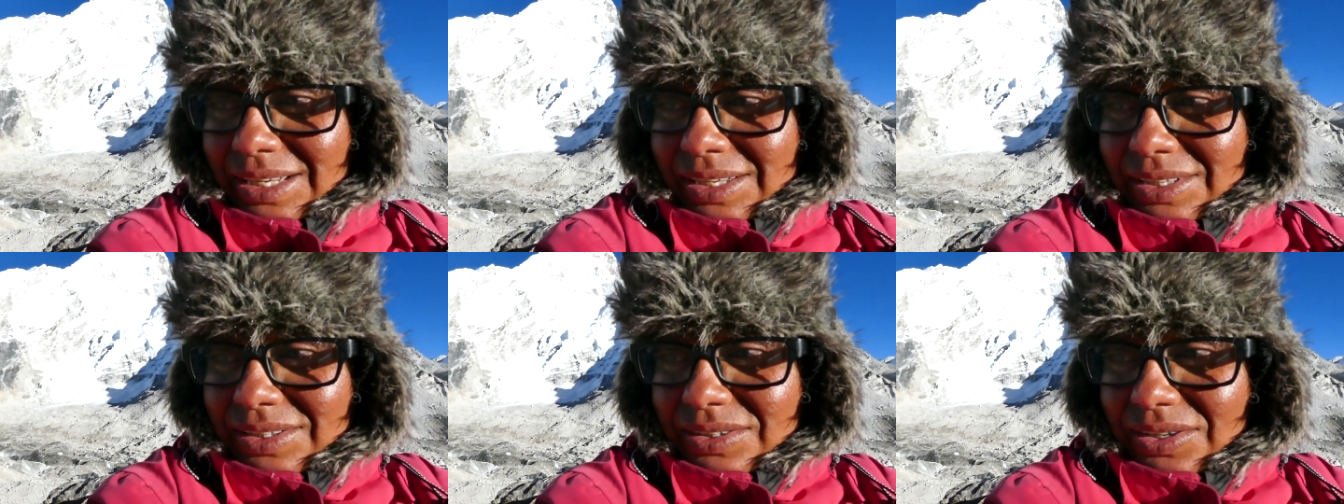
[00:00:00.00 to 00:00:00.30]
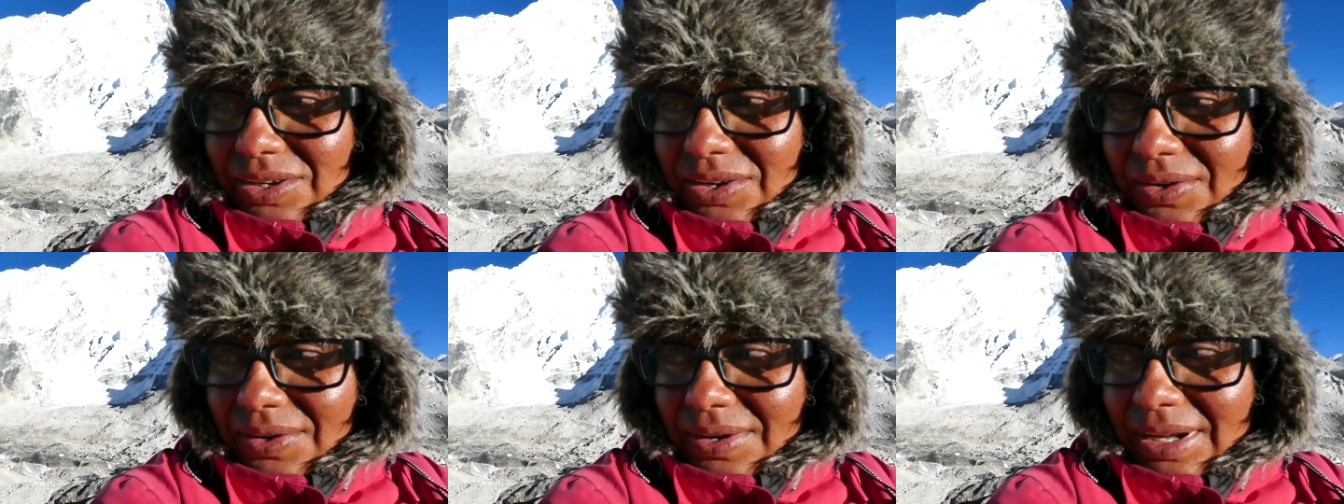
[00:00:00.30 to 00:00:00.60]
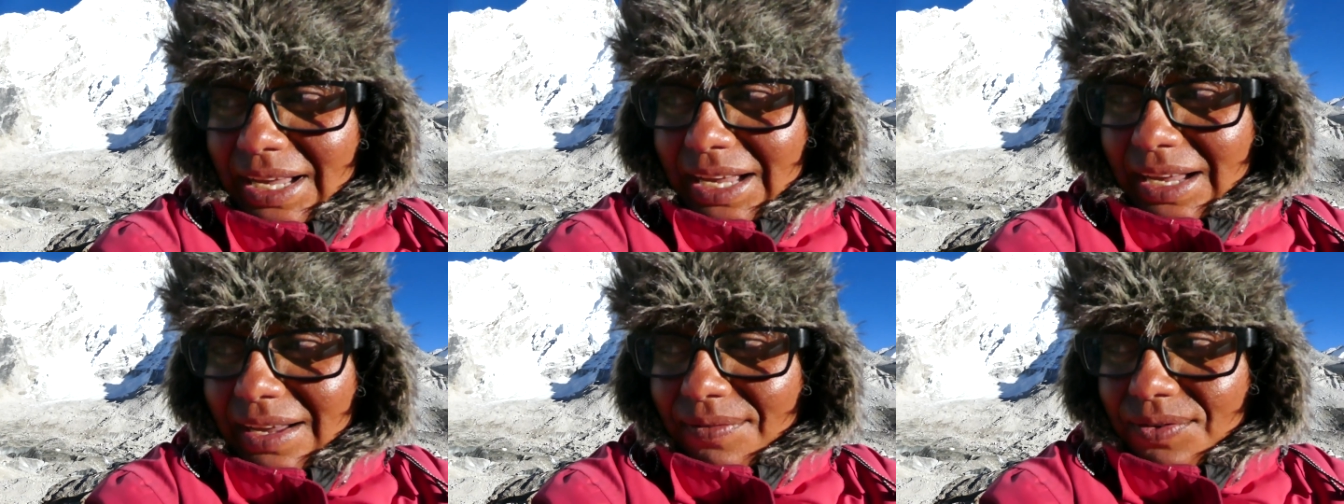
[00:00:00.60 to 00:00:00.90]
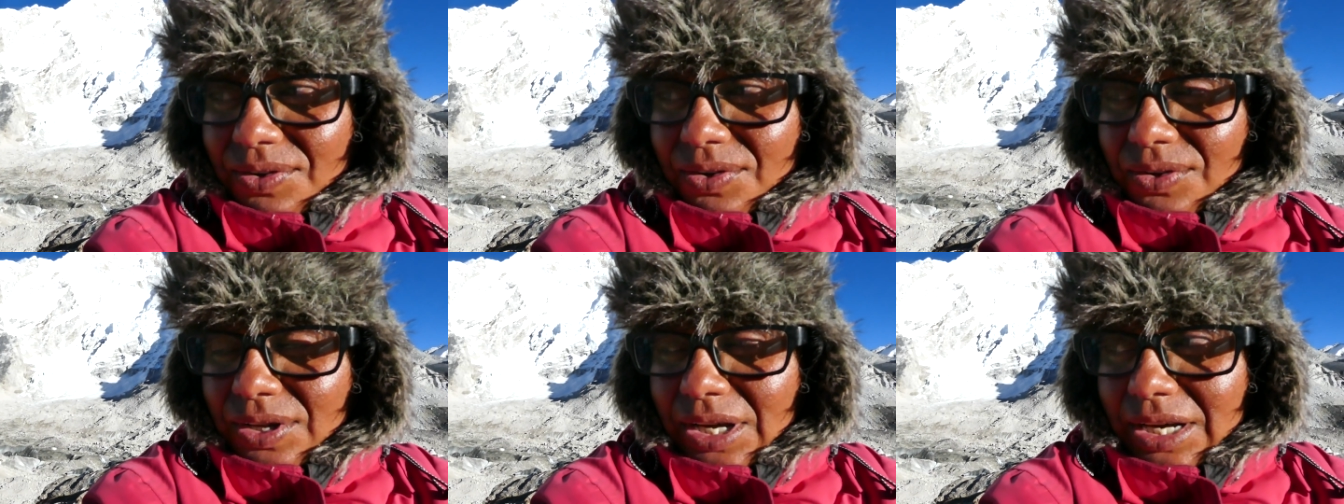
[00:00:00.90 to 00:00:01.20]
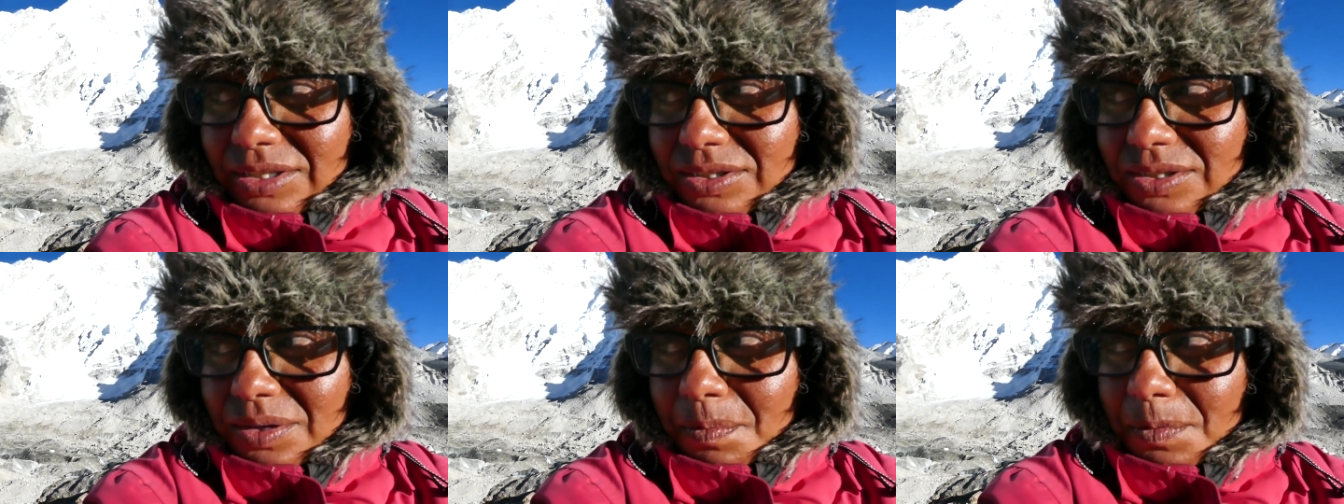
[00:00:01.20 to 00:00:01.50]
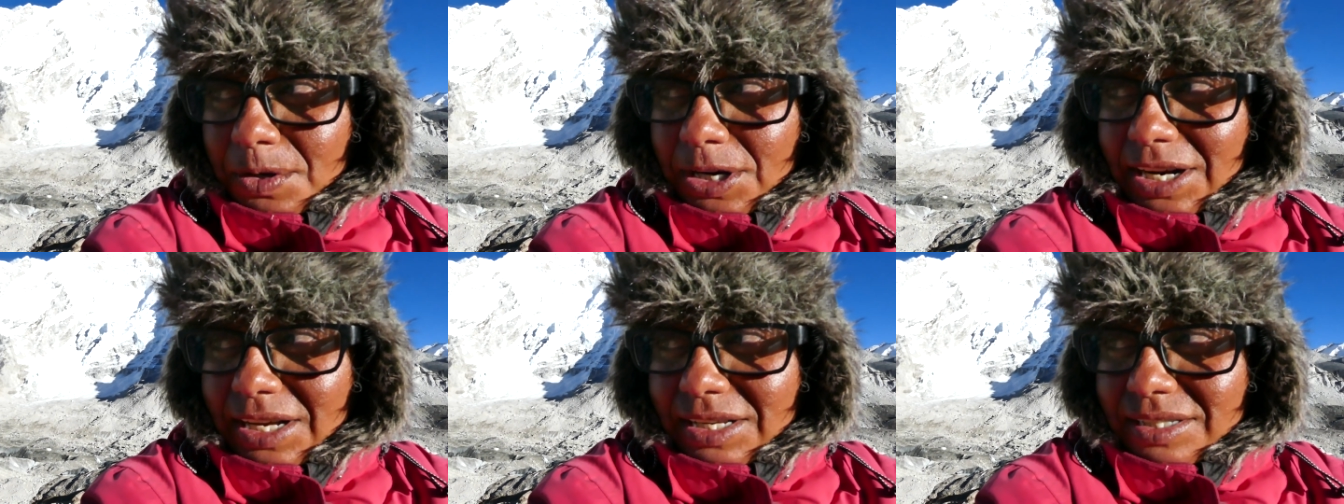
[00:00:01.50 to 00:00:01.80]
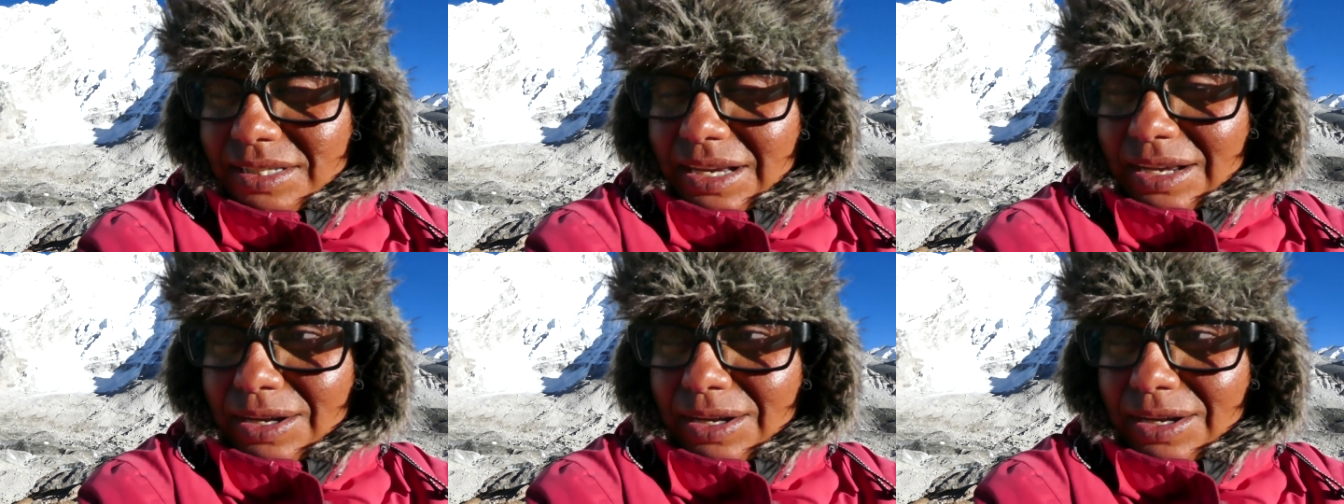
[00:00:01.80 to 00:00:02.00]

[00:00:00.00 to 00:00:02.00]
So I have to take some rest.